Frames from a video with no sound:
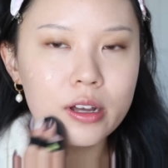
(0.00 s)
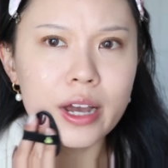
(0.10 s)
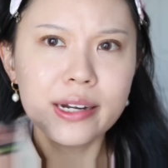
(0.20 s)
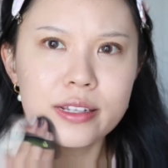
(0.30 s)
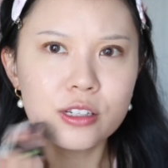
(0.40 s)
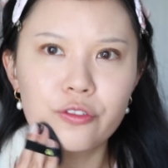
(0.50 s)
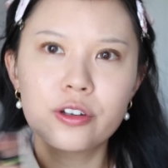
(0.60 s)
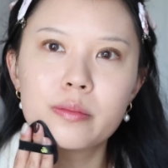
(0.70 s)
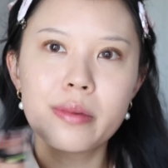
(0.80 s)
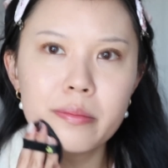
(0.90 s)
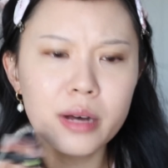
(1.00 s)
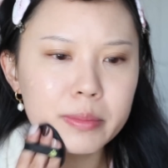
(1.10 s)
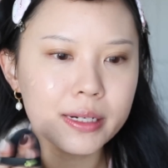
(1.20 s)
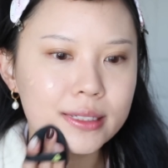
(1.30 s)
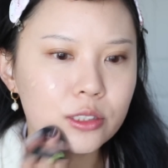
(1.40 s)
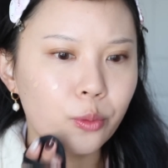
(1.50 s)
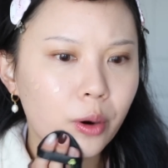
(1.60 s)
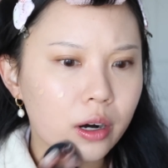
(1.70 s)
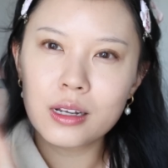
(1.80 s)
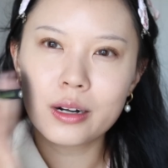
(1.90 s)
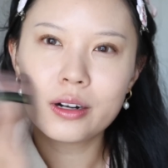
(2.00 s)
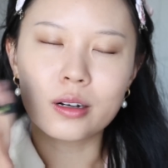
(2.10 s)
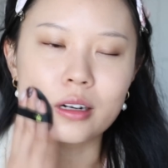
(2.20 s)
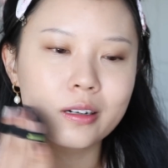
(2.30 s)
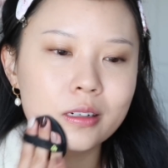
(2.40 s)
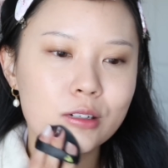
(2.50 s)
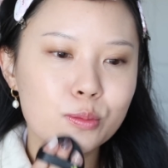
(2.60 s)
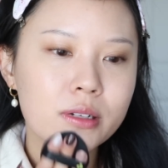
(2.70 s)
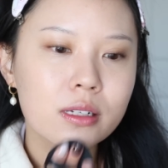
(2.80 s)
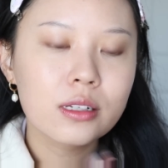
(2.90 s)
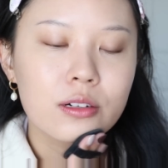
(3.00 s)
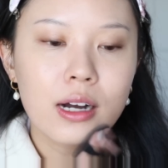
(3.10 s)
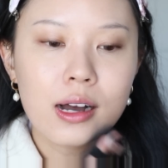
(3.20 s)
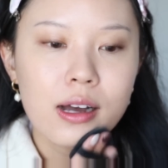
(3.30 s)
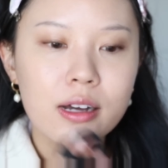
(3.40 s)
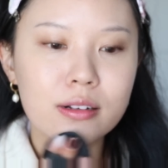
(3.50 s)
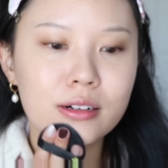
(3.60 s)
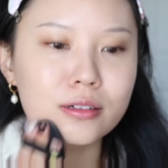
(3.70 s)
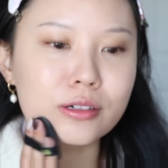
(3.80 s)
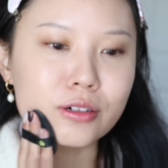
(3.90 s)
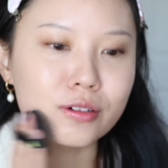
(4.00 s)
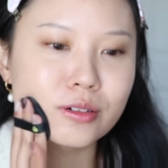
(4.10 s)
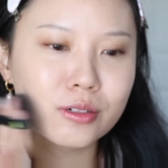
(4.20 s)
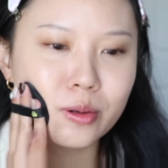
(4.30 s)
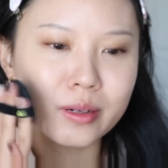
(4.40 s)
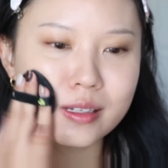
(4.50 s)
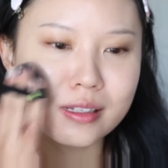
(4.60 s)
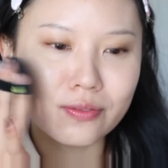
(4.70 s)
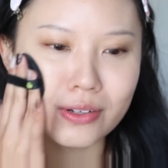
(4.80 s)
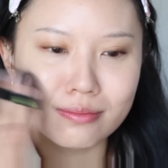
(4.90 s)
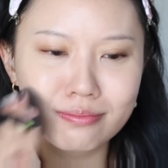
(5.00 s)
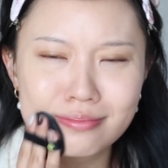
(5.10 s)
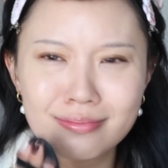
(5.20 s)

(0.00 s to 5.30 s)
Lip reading: I need to film. Mama needs to work. I don't know. Just been a little hard. I don't know. 27.